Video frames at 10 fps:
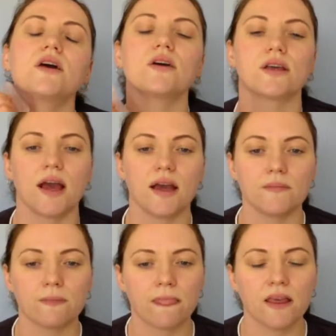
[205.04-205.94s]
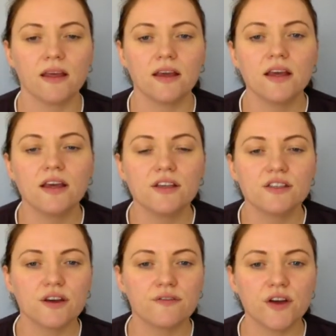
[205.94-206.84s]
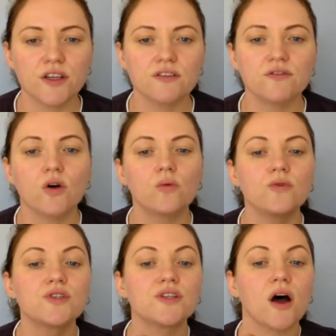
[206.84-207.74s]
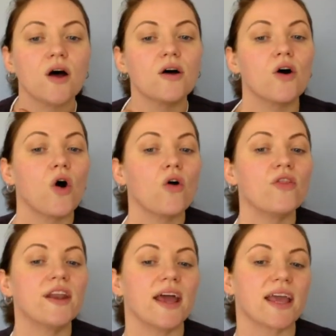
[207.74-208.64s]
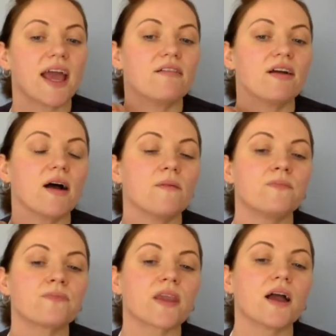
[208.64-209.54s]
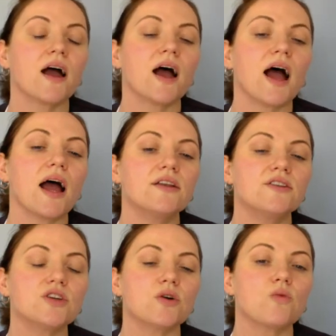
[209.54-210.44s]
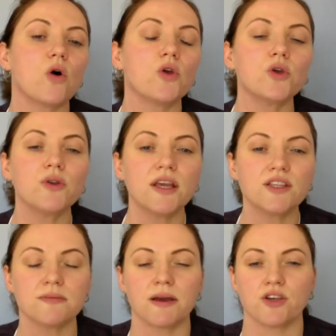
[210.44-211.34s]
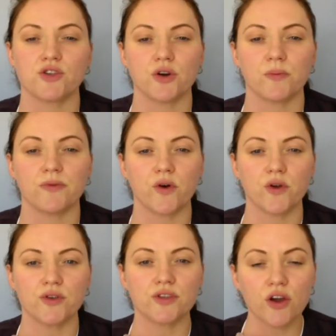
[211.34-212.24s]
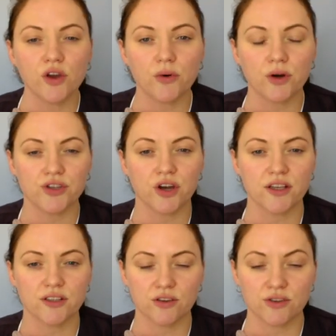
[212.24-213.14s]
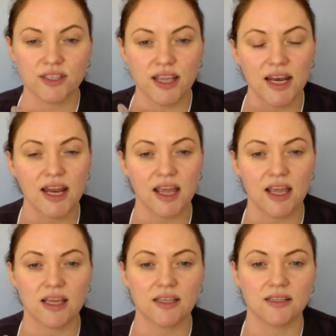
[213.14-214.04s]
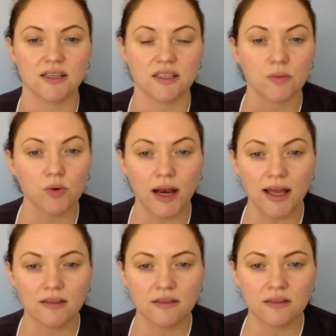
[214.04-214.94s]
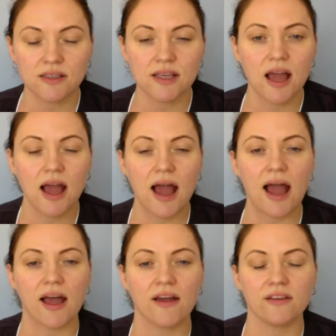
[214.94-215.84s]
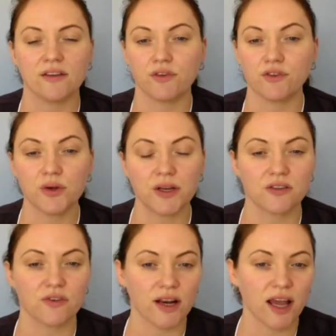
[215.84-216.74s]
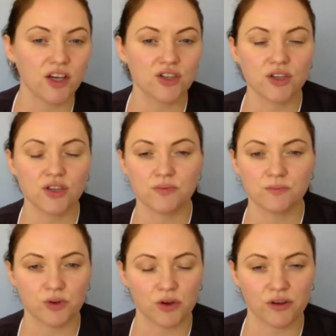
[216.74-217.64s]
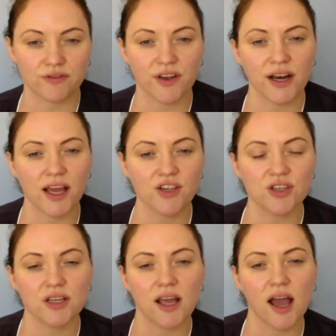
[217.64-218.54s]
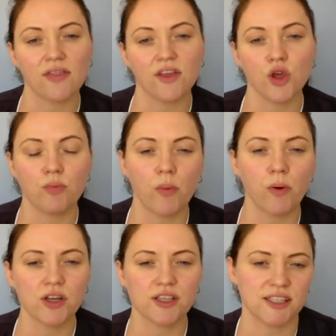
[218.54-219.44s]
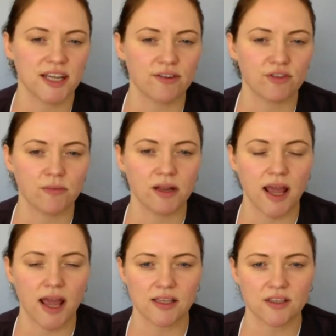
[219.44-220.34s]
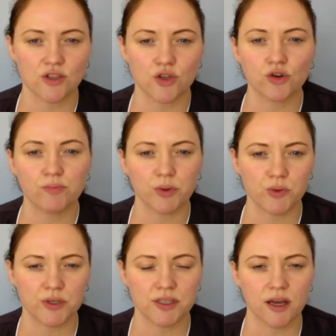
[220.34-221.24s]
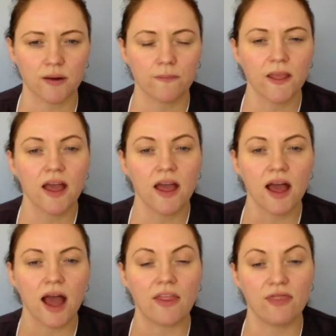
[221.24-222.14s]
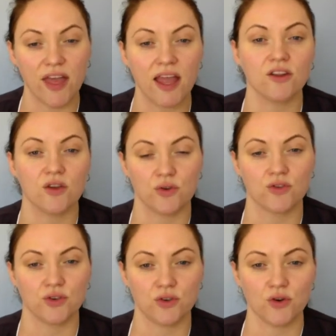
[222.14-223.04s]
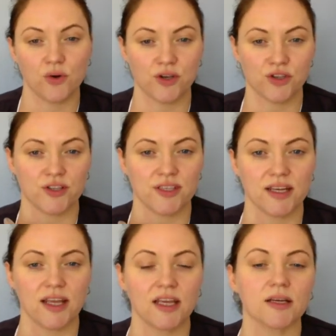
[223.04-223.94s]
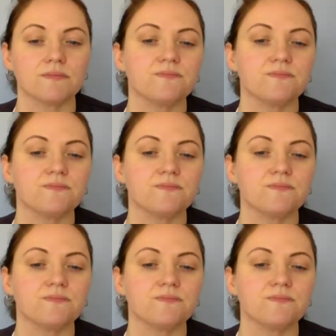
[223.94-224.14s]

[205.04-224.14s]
Okay, so first of all, we'll start on the neck area. And what you need to make sure before you start your Gua Sha is that your skin is double cleansed. And if you're doing exfoliation, do your exfoliation, and then you pop on a serum, an essence, or a booster, and then you can do your Gua Sha technique.